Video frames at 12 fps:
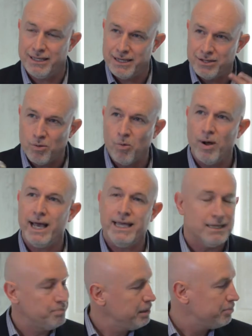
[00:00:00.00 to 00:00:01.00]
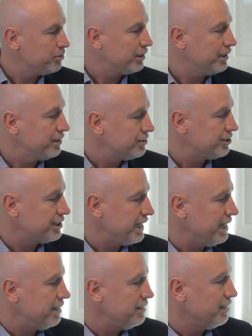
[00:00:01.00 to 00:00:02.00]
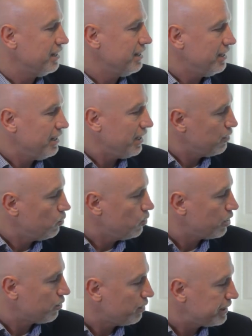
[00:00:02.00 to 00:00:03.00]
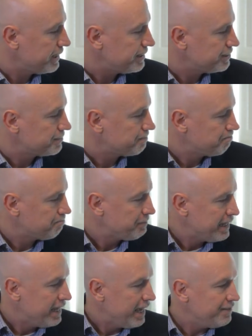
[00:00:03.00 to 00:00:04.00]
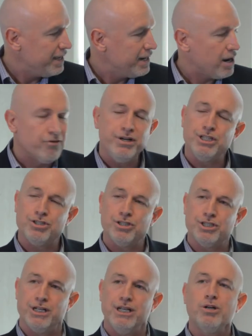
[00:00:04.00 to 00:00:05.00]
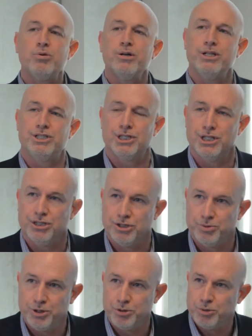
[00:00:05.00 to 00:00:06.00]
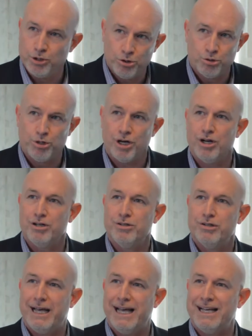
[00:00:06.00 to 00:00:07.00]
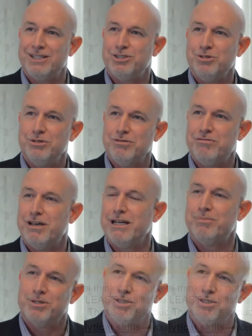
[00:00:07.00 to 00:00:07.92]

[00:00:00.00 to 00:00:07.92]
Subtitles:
in a way that people can understand and work with us. And then our research and inquiry skills, which will grow as you develop as a